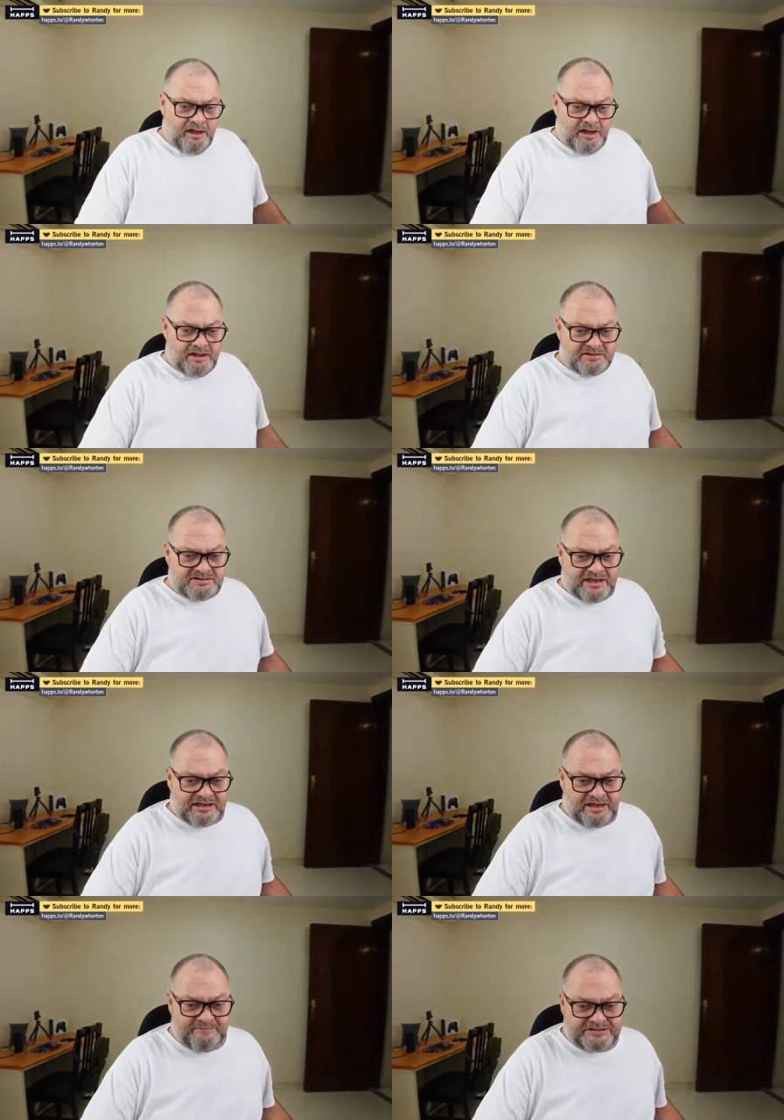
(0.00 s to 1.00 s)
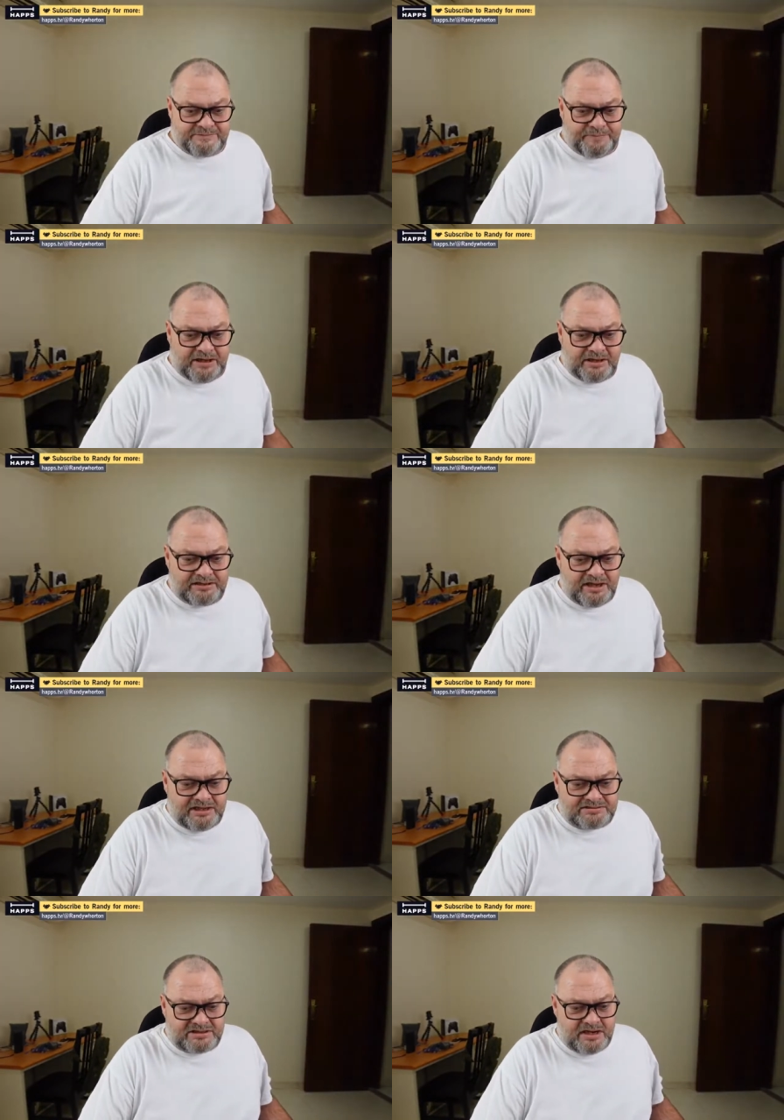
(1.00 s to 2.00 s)
Sadly, Mr. Biden,
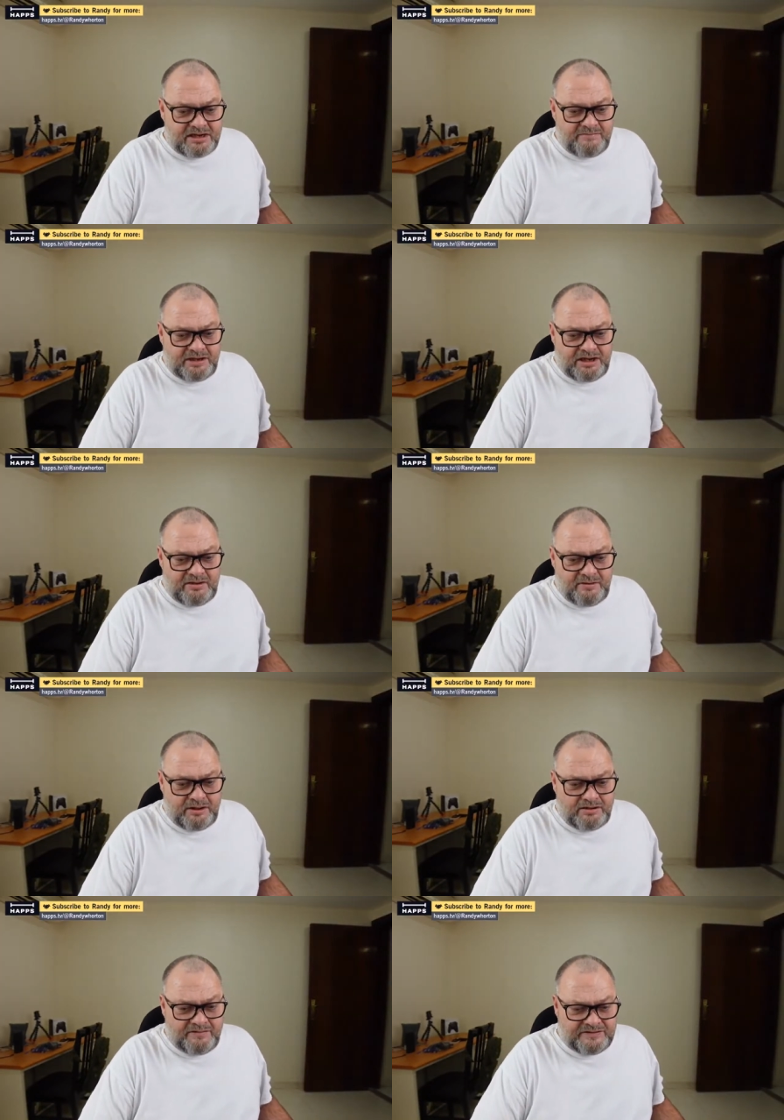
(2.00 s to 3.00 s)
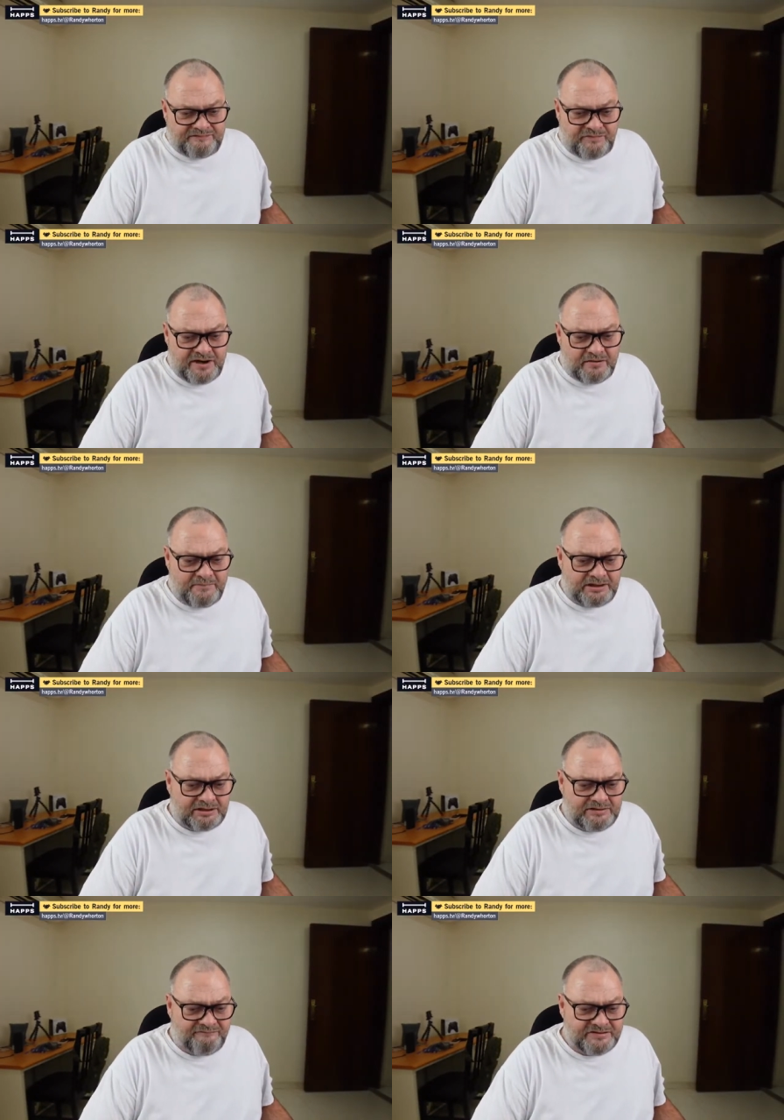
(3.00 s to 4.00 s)
last term, he's frail
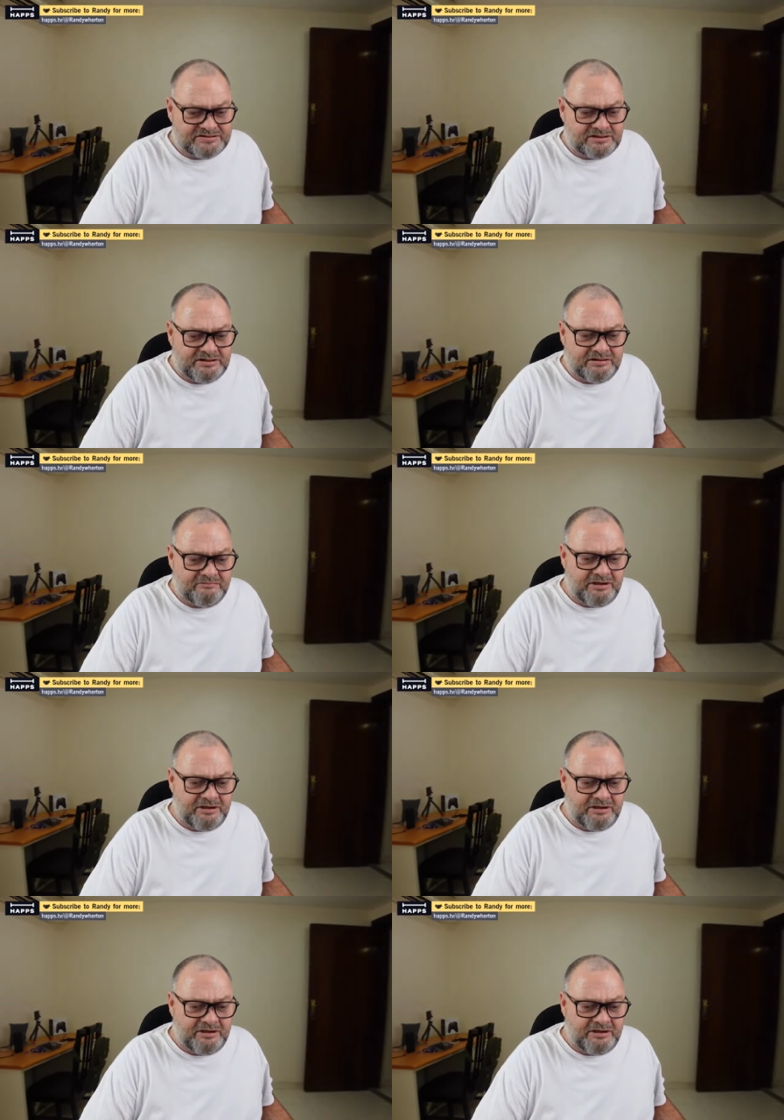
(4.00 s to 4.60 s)
mentally and physically.